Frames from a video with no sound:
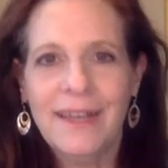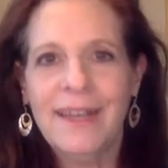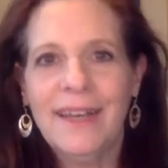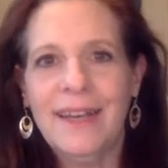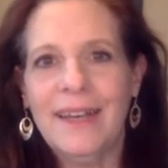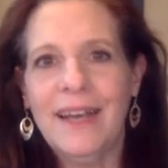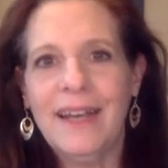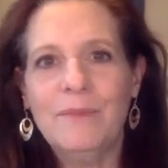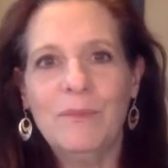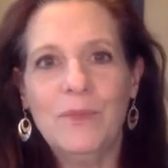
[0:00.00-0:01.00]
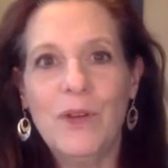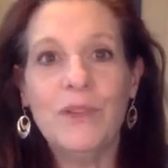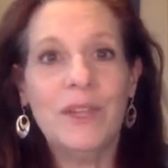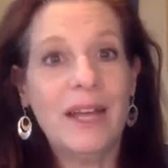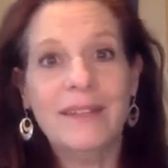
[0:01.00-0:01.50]
And I
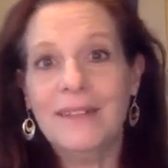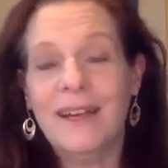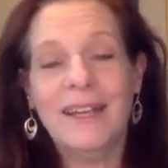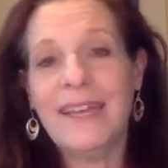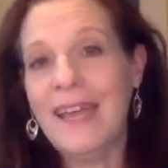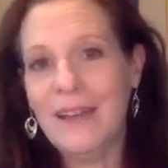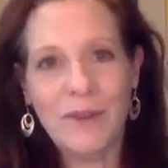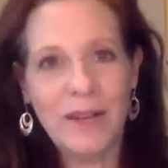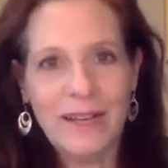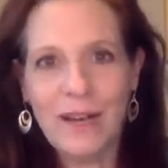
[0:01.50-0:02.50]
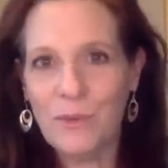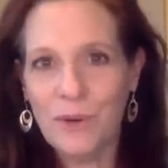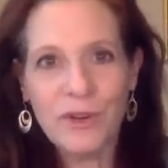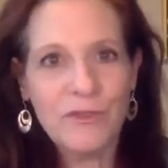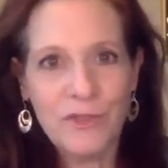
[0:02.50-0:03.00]
know that I can't right now
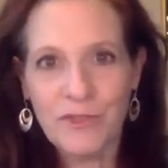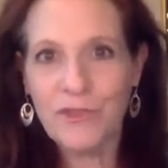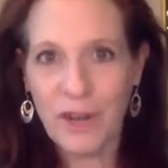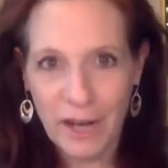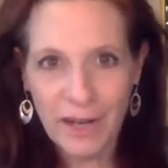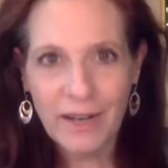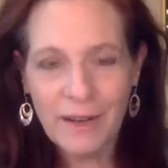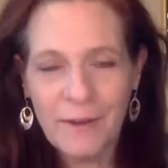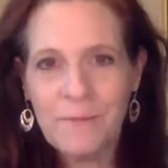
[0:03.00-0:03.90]
work for free